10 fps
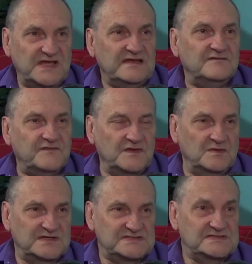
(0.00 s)

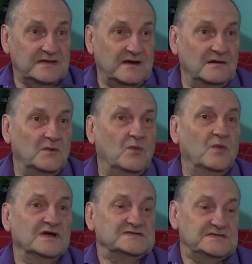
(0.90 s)
influence there
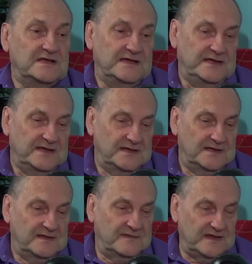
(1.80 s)
was
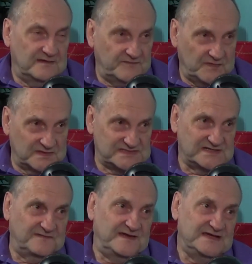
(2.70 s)
the influence
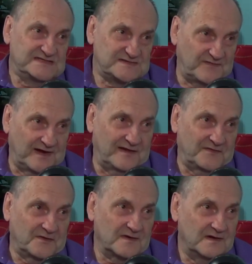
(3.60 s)
of his
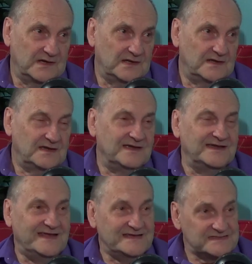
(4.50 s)
father
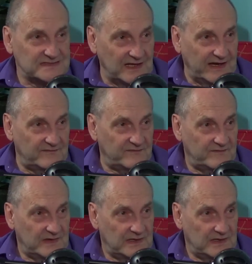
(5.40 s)
in his life,